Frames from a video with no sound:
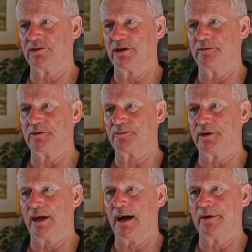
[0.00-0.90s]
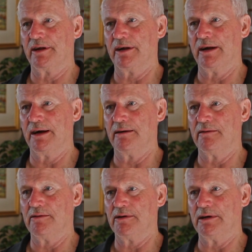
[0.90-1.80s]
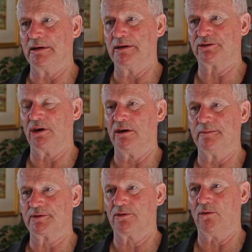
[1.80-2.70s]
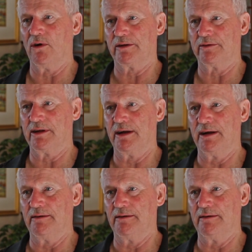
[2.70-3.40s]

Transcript: She was becoming at times quite